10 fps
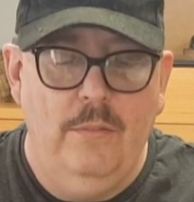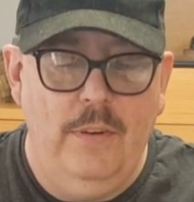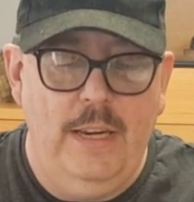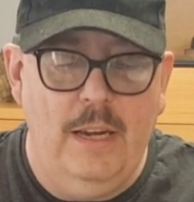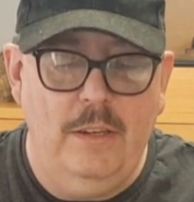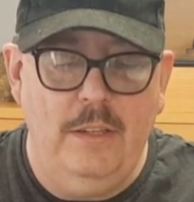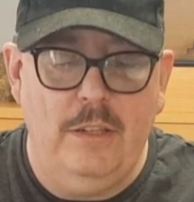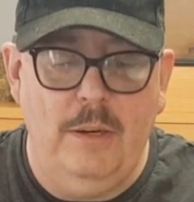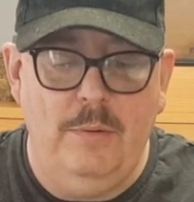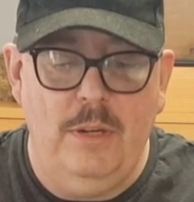video
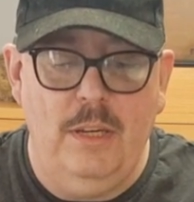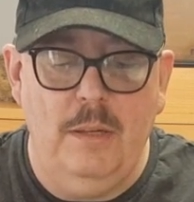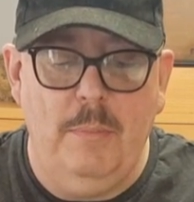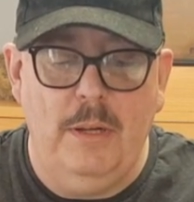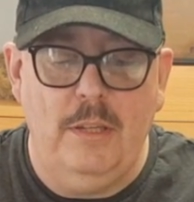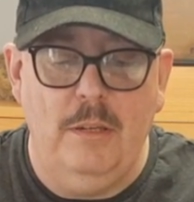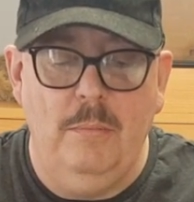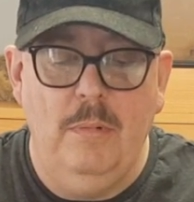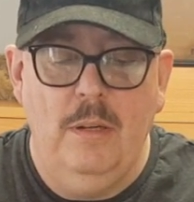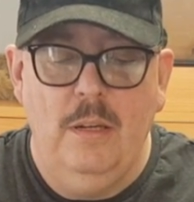description at the bottom.